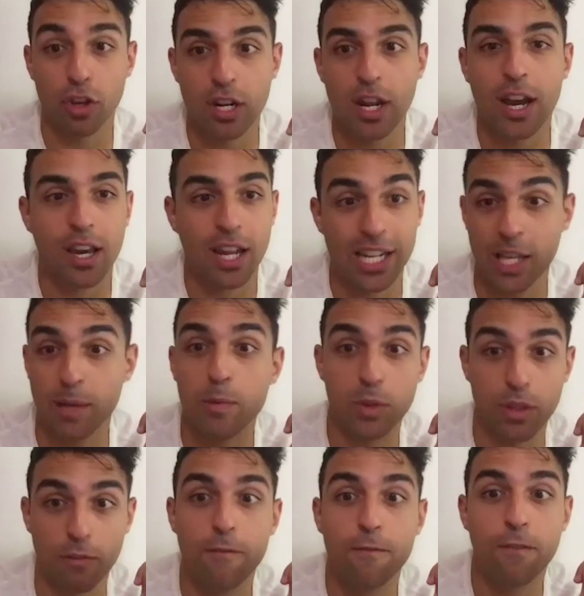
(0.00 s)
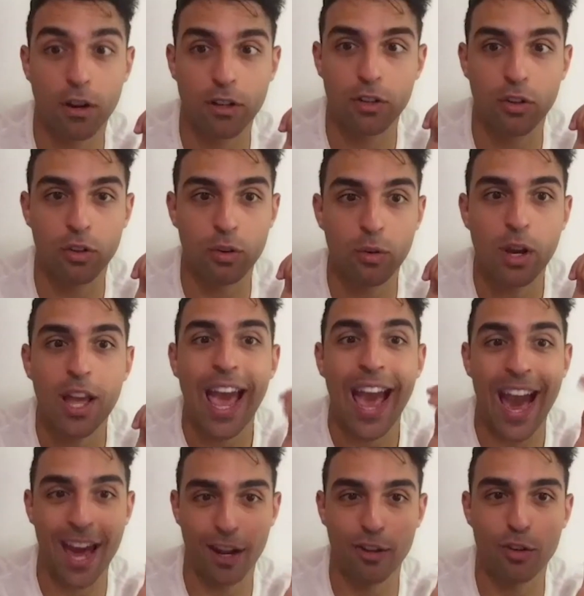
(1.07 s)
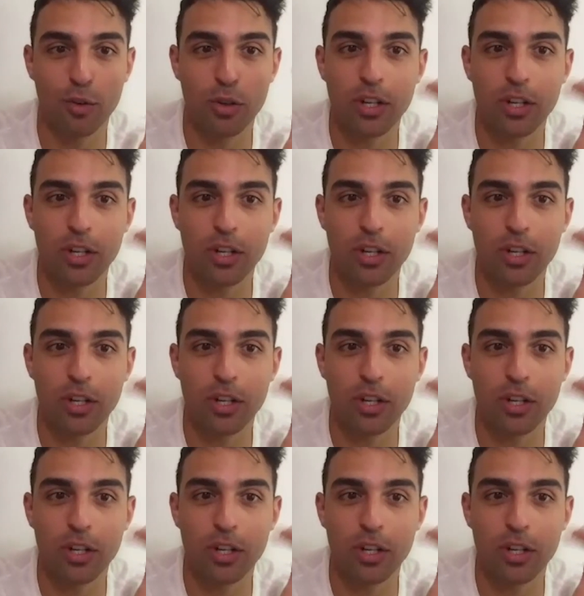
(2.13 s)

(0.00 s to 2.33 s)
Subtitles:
you're not gonna tell me what the fuck to do attitude.